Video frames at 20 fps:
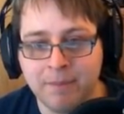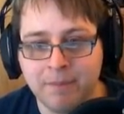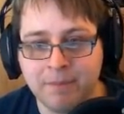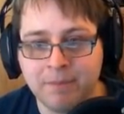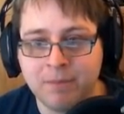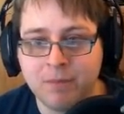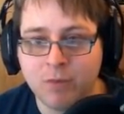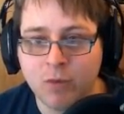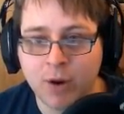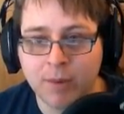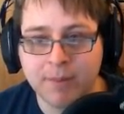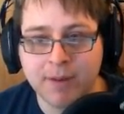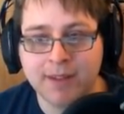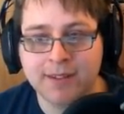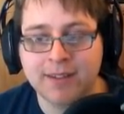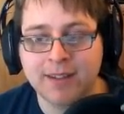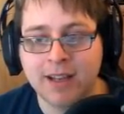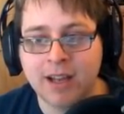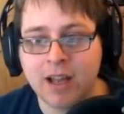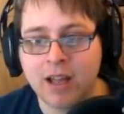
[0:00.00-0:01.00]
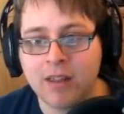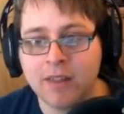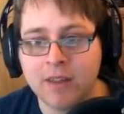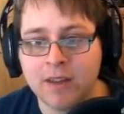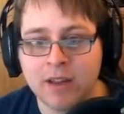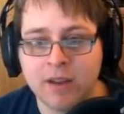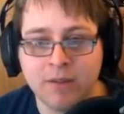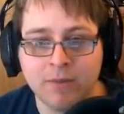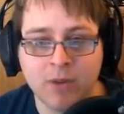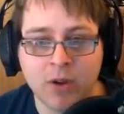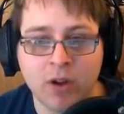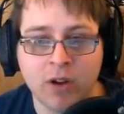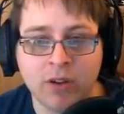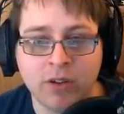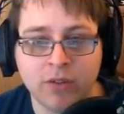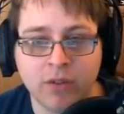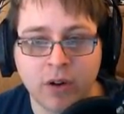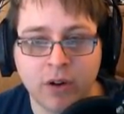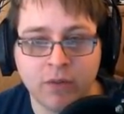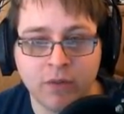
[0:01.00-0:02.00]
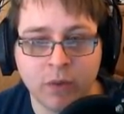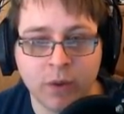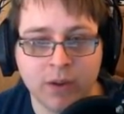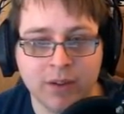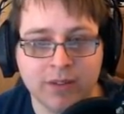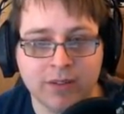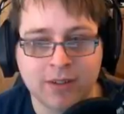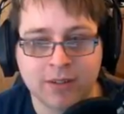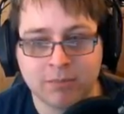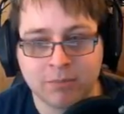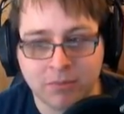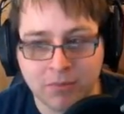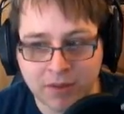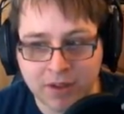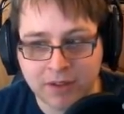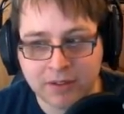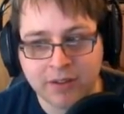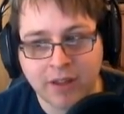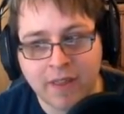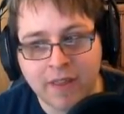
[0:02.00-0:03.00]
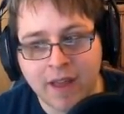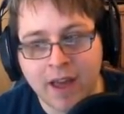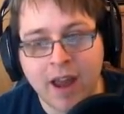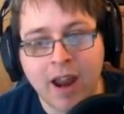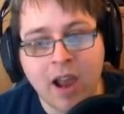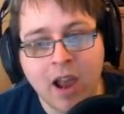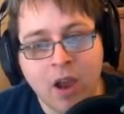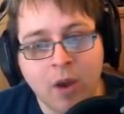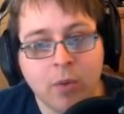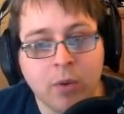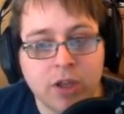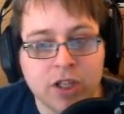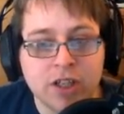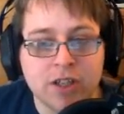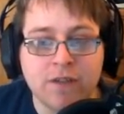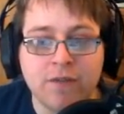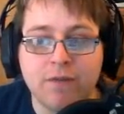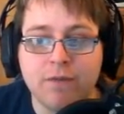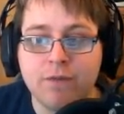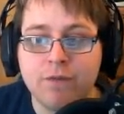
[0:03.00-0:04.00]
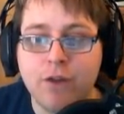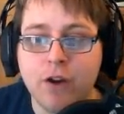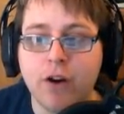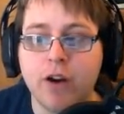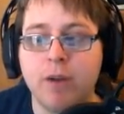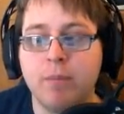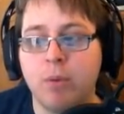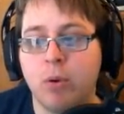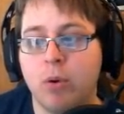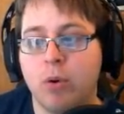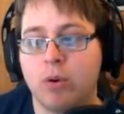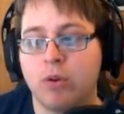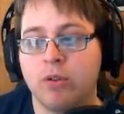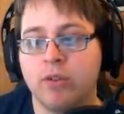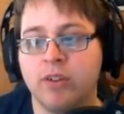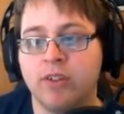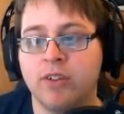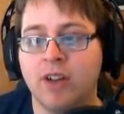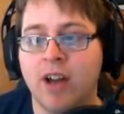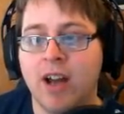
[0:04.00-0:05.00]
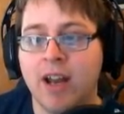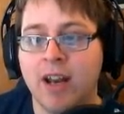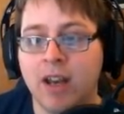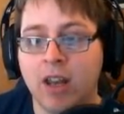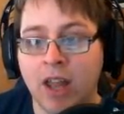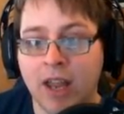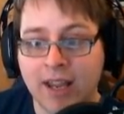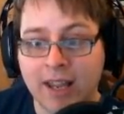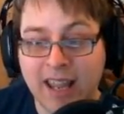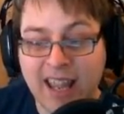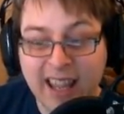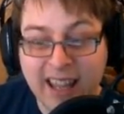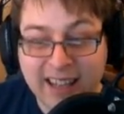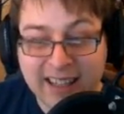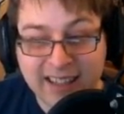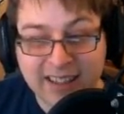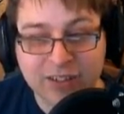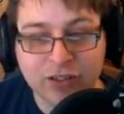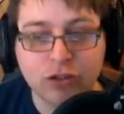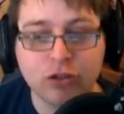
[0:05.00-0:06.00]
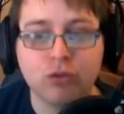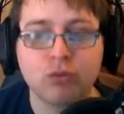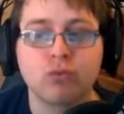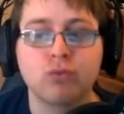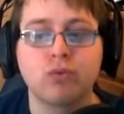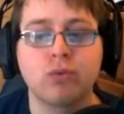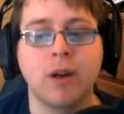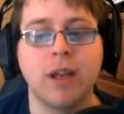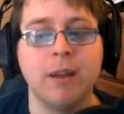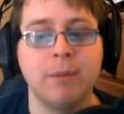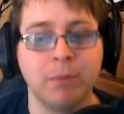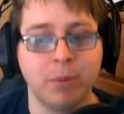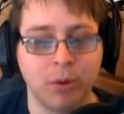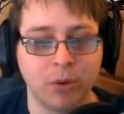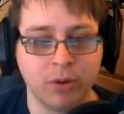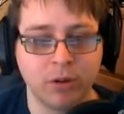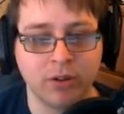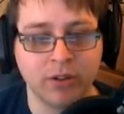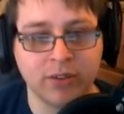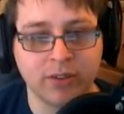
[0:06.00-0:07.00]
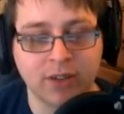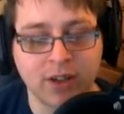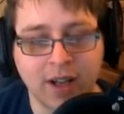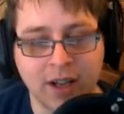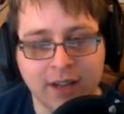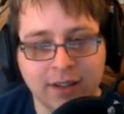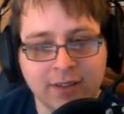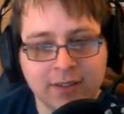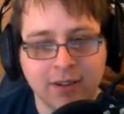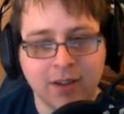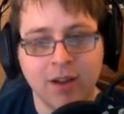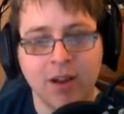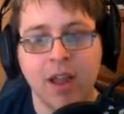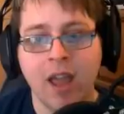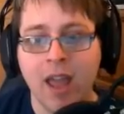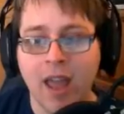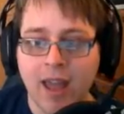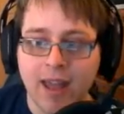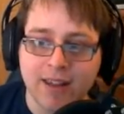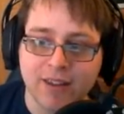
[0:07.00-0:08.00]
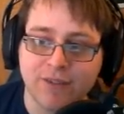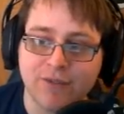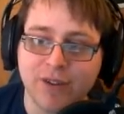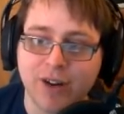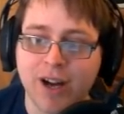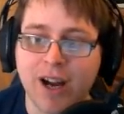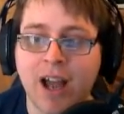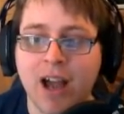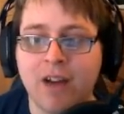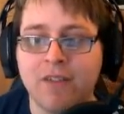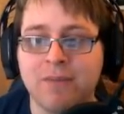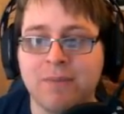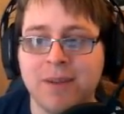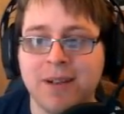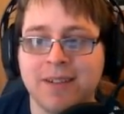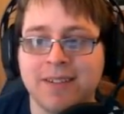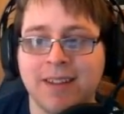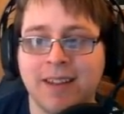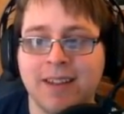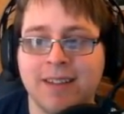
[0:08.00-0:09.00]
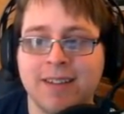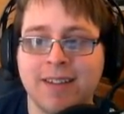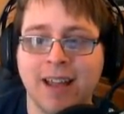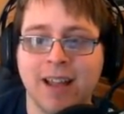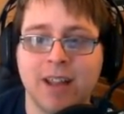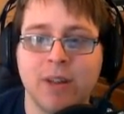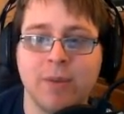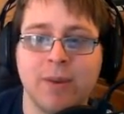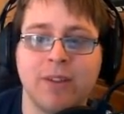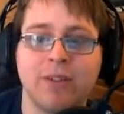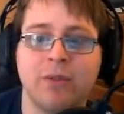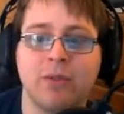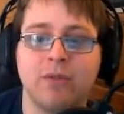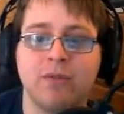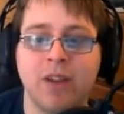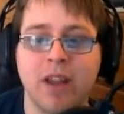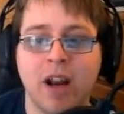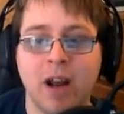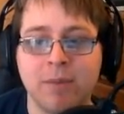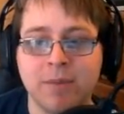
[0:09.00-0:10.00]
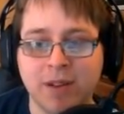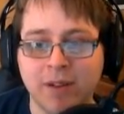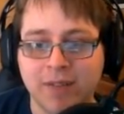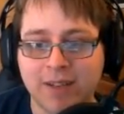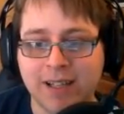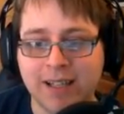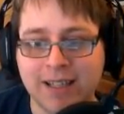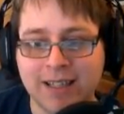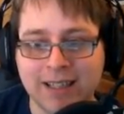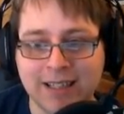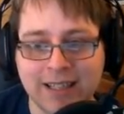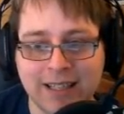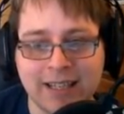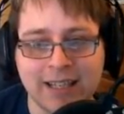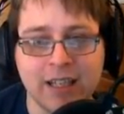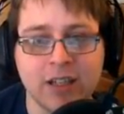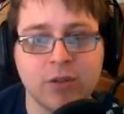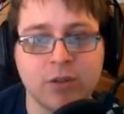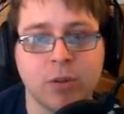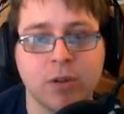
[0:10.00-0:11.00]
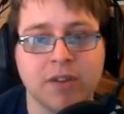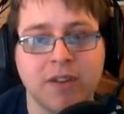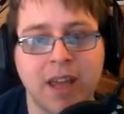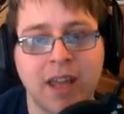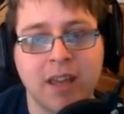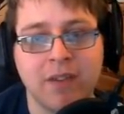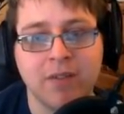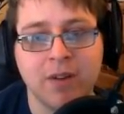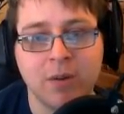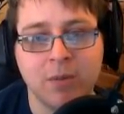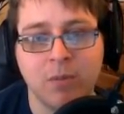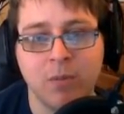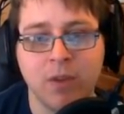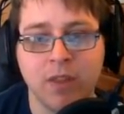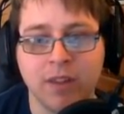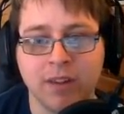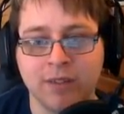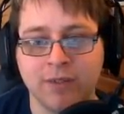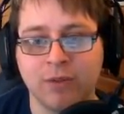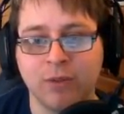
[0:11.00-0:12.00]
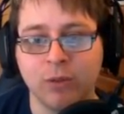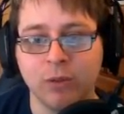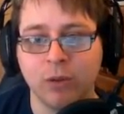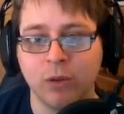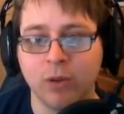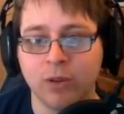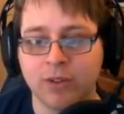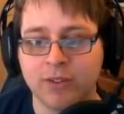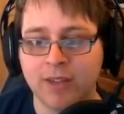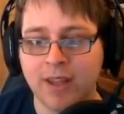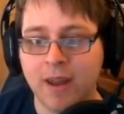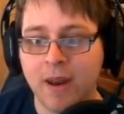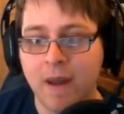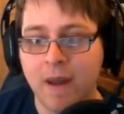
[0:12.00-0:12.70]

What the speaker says: what I'm guessing are the converters for her voice and things like that, which is very Portal design, like an extreme Portal design. So it's very hard for me to say exactly where this will fit. I'm definitely leaning towards Haven with its full lore set,